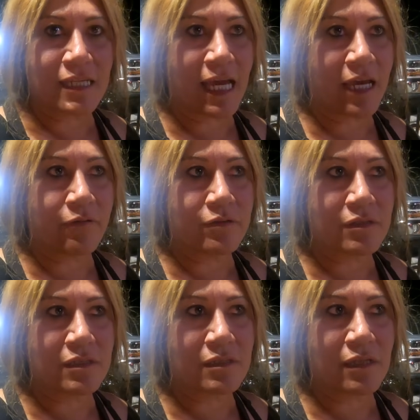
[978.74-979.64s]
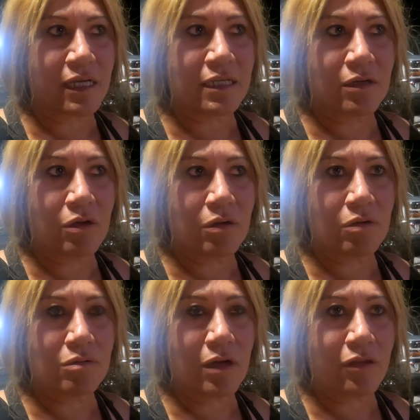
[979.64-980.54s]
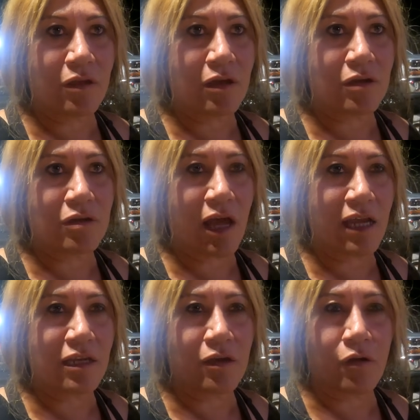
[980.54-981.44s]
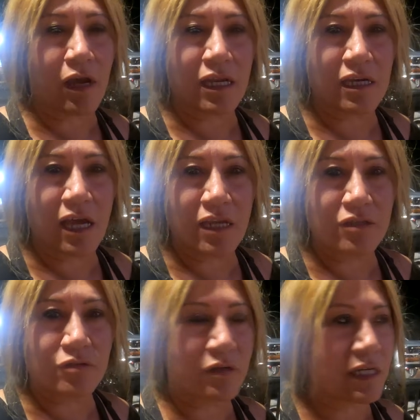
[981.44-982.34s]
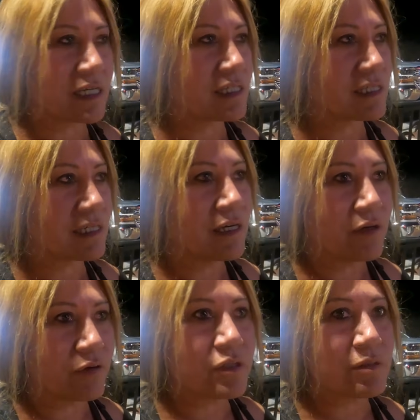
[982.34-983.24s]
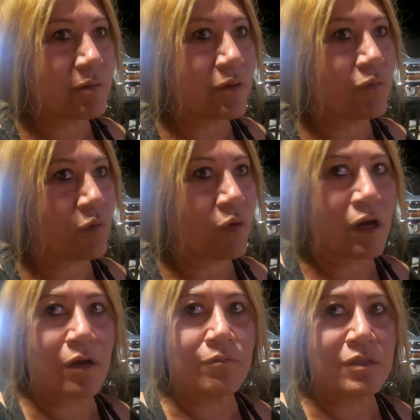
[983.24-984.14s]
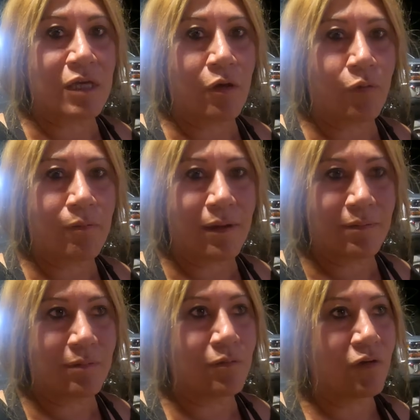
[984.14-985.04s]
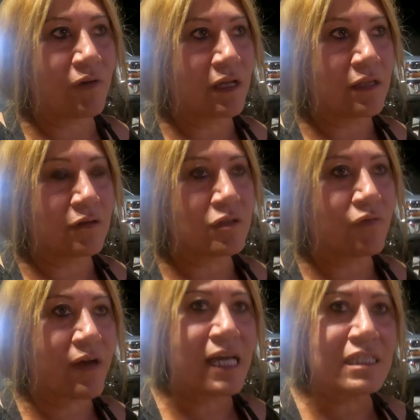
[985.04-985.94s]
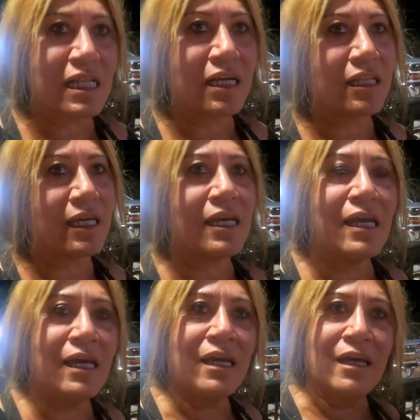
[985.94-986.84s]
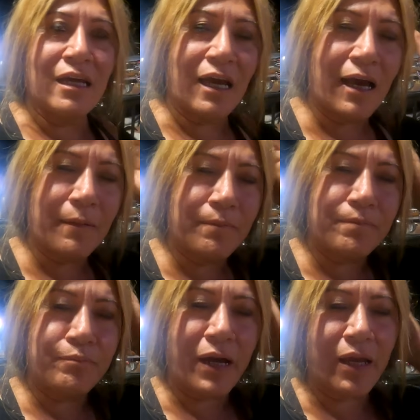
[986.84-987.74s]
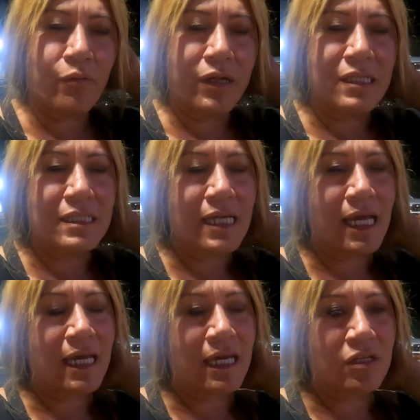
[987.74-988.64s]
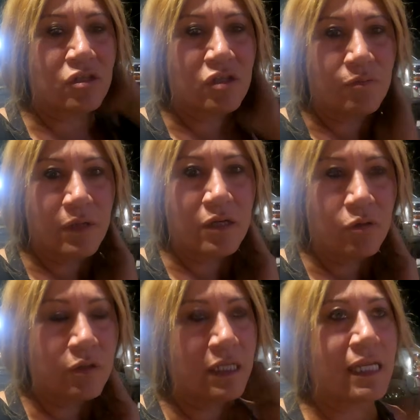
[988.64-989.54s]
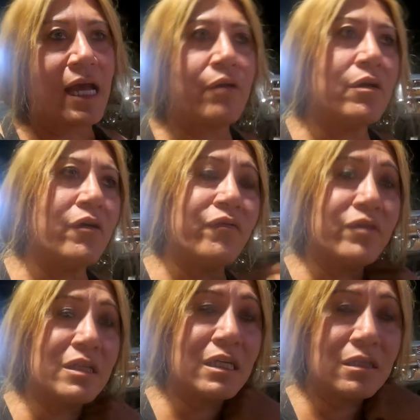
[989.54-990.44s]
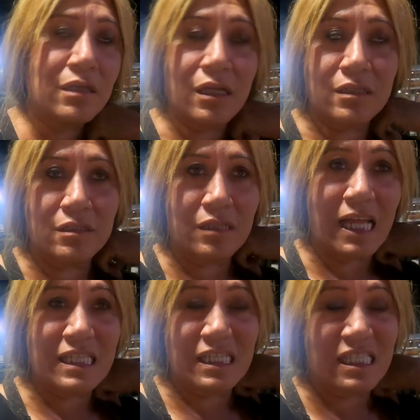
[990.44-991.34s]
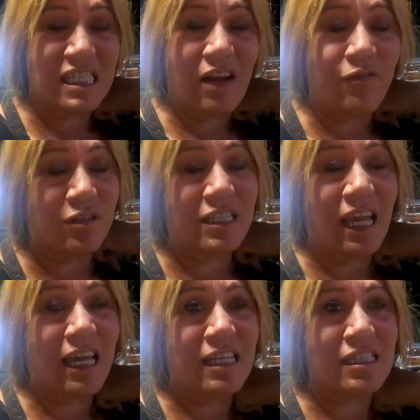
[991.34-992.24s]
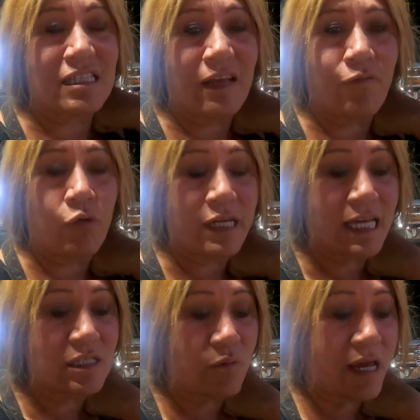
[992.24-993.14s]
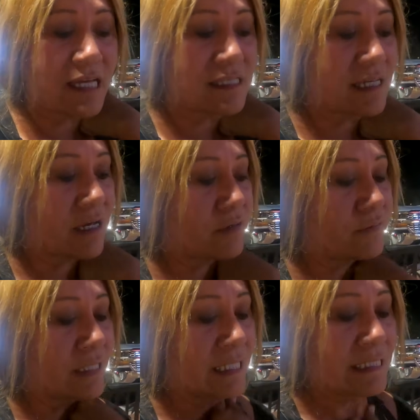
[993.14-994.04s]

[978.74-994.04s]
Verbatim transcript: today it was like I think 90 or 89 degrees it was a bit warm so we might be moving a little too fast luckily uh, by Wednesday it should be cooling down hopefully and that's in several days it's like four days away so